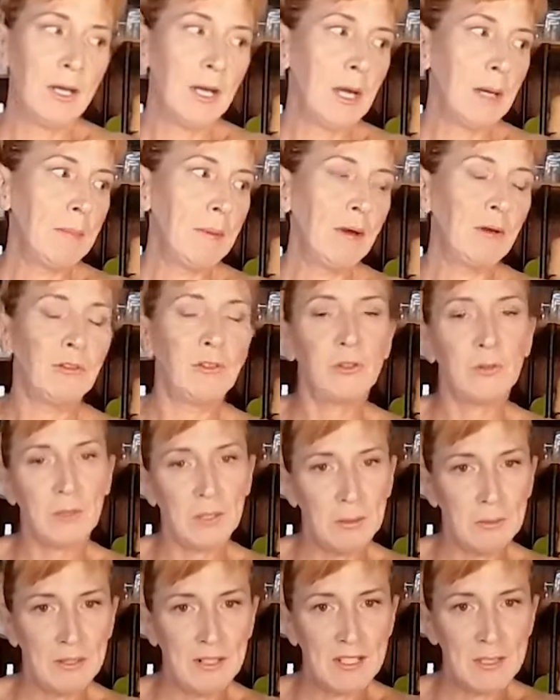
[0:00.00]
About 20
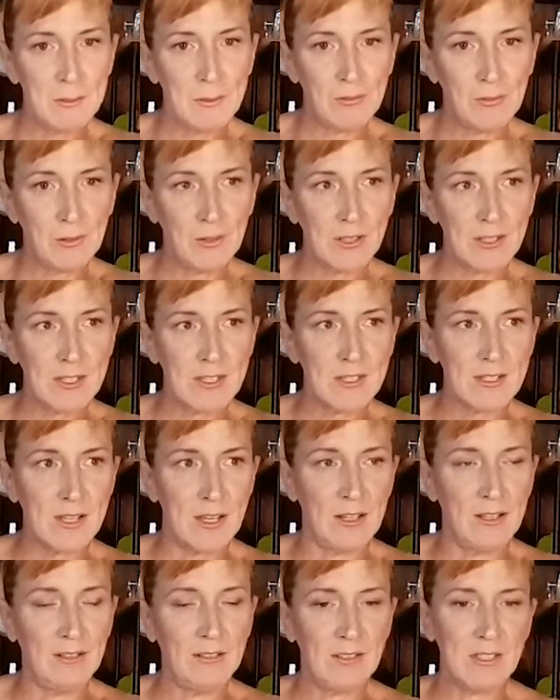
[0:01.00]
minutes before it's
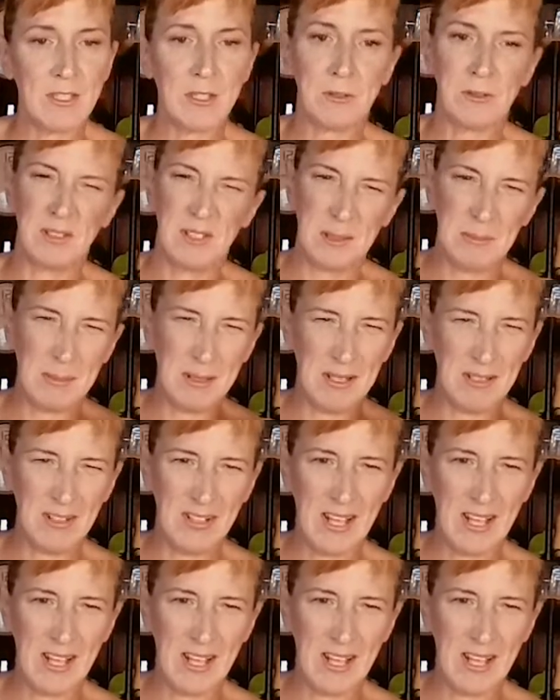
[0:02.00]
done, so in about an